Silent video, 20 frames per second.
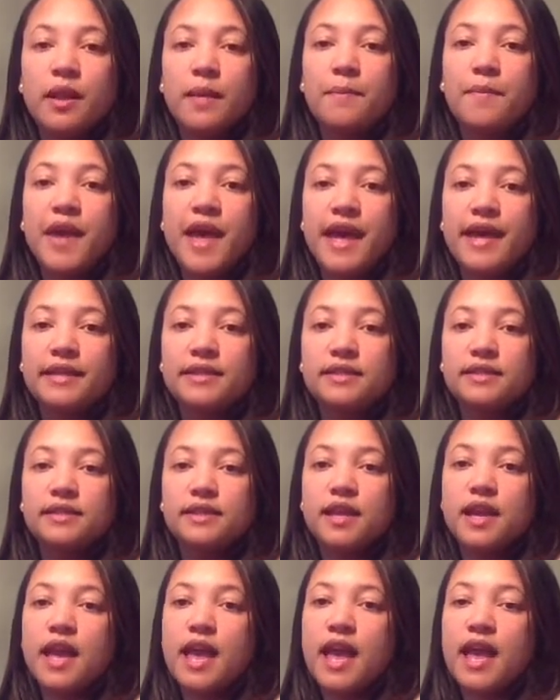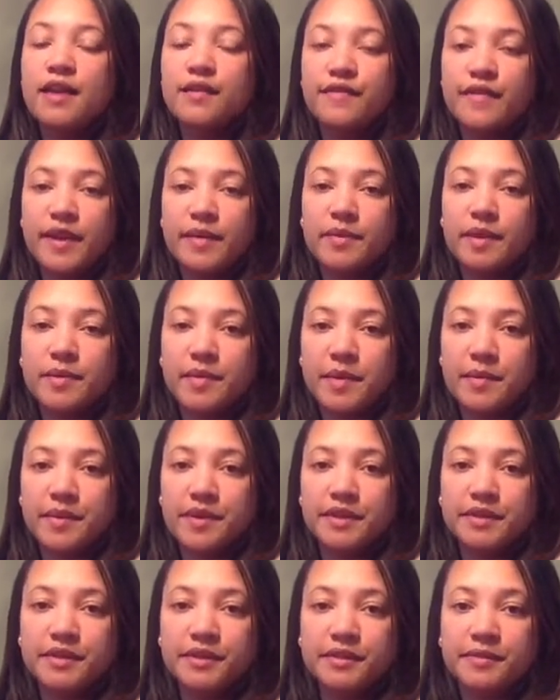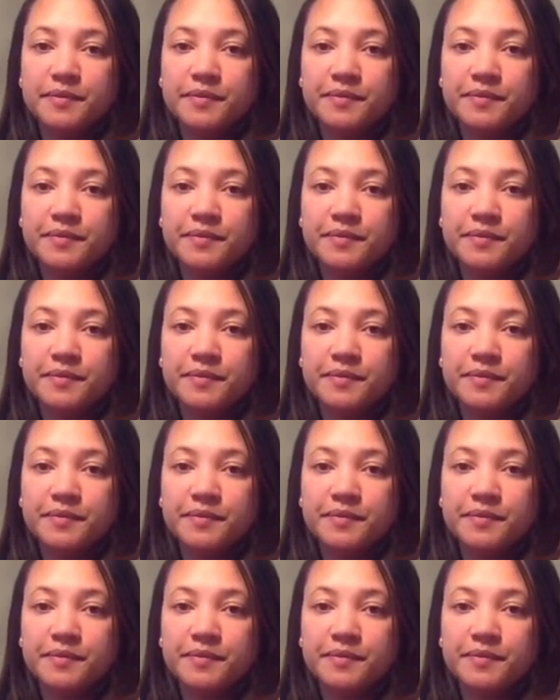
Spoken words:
pets, and family members.